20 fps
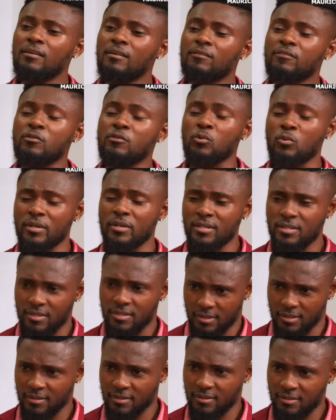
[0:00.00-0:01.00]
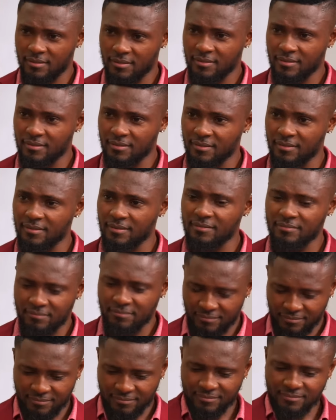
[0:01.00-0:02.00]
Fruition.
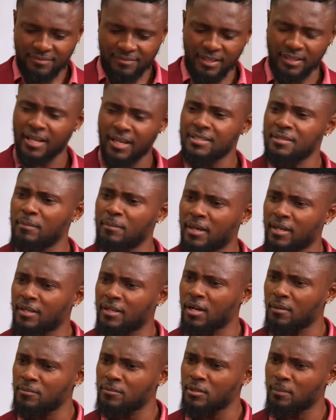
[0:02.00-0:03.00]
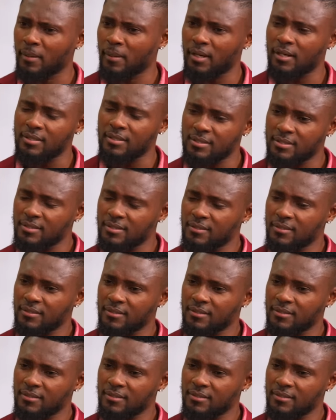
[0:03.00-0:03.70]
I'd like to make it come to pass.